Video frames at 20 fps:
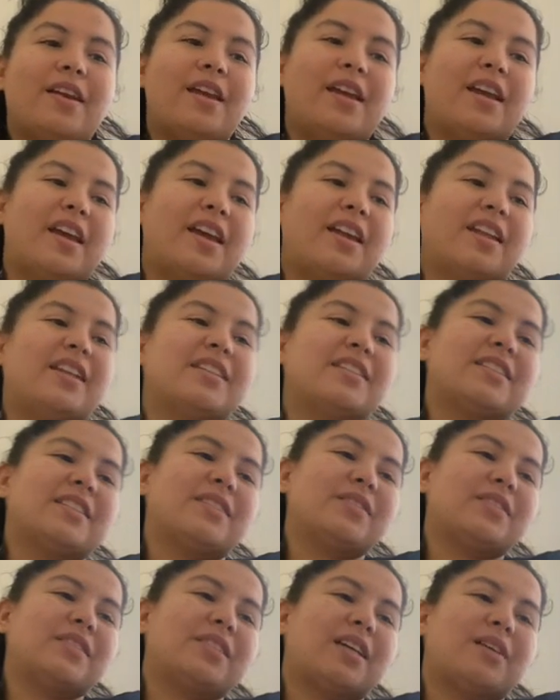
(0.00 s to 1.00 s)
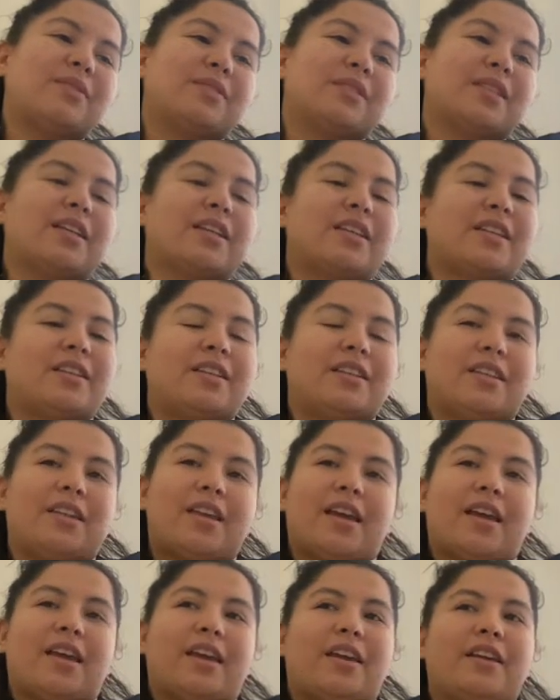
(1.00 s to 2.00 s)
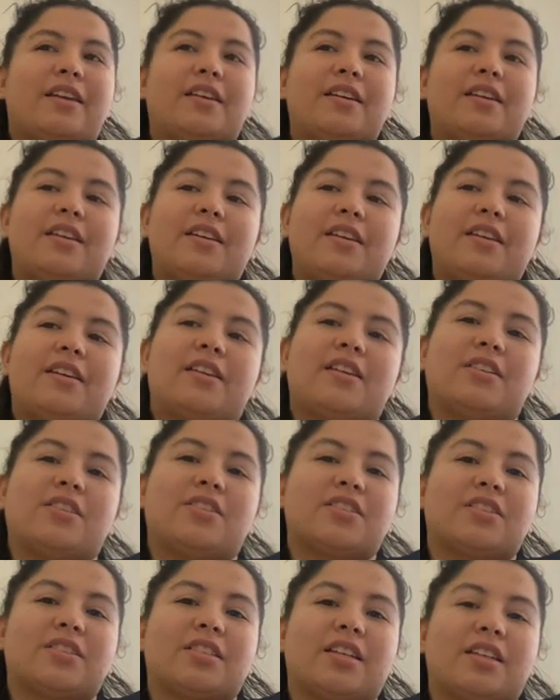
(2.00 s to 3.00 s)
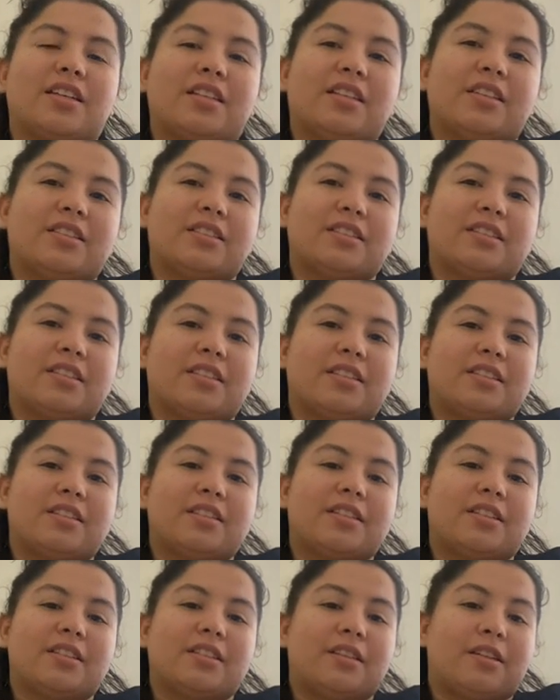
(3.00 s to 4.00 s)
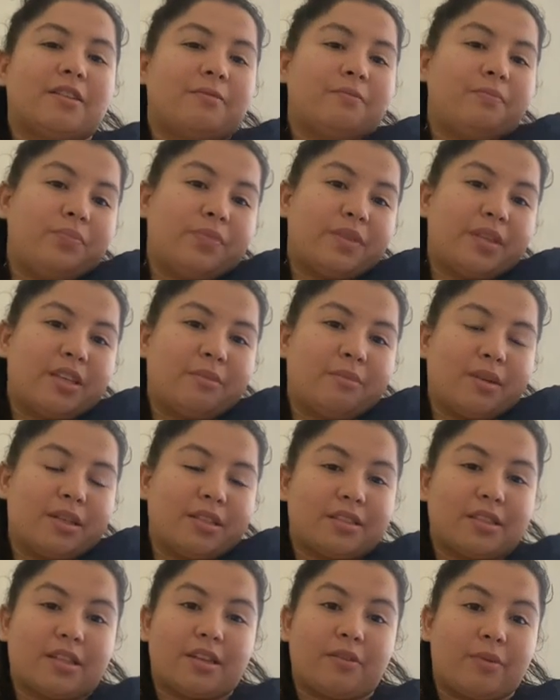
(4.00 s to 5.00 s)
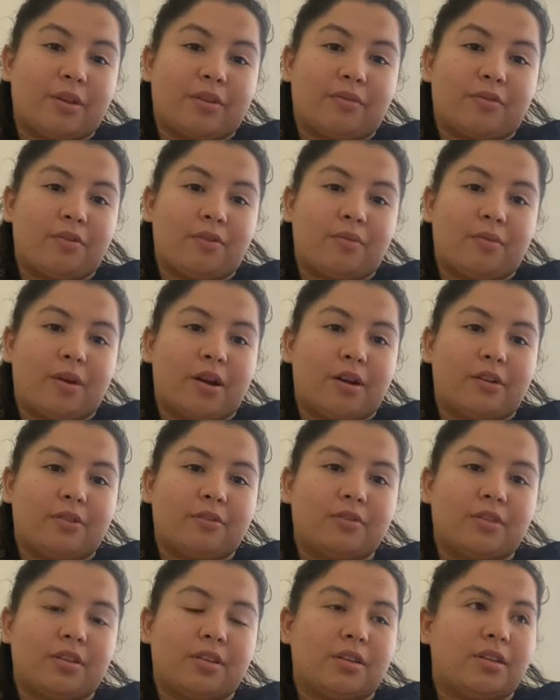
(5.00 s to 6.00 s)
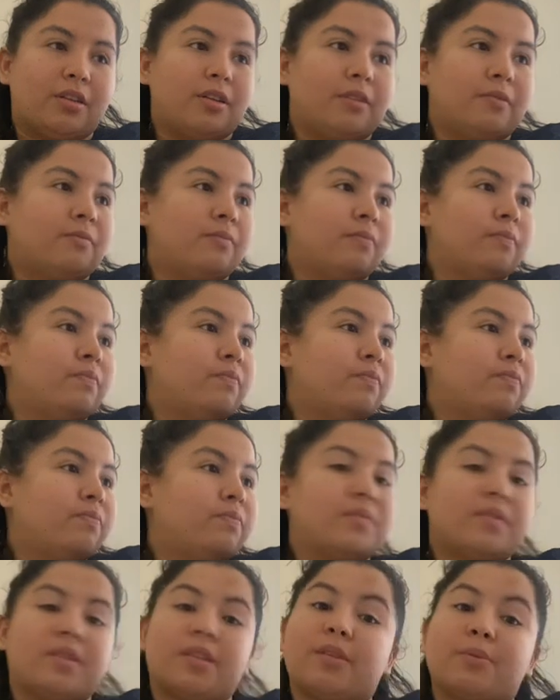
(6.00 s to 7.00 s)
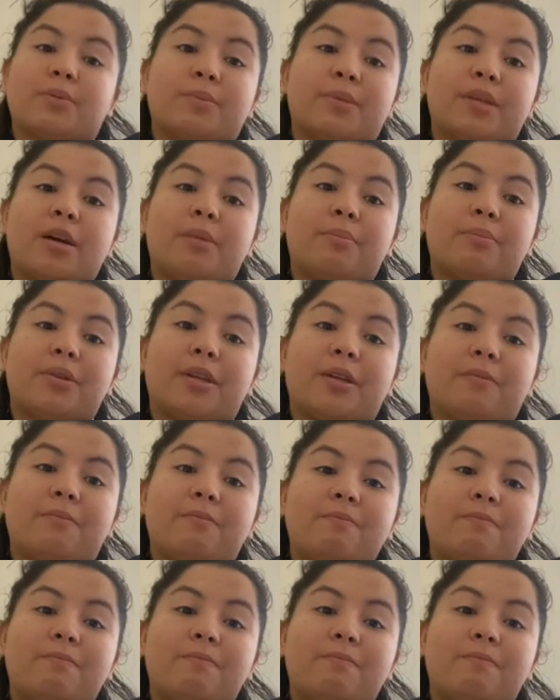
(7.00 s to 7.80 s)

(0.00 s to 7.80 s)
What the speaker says: And then sometimes, like in the day, he just like listens, and then he may stay awake for a while and then keeps me company.